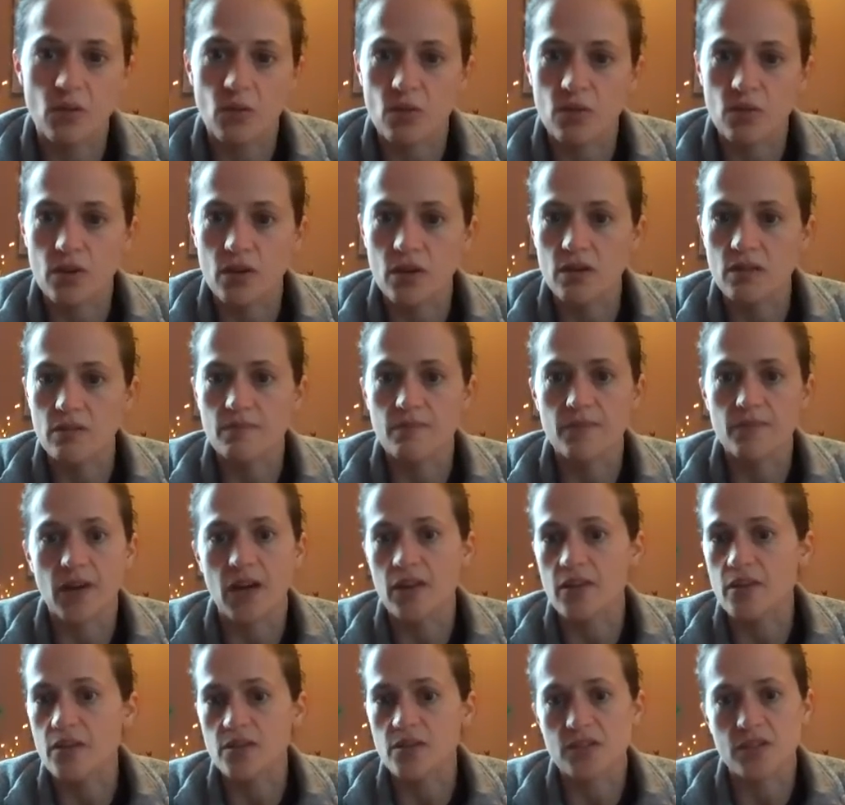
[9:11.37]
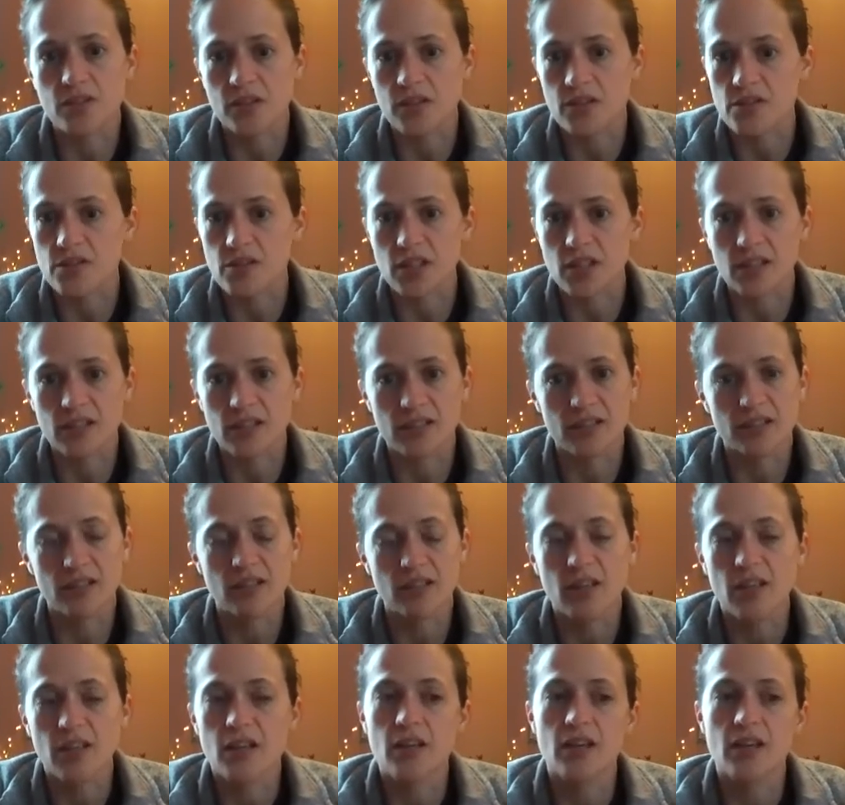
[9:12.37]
or other surgeries,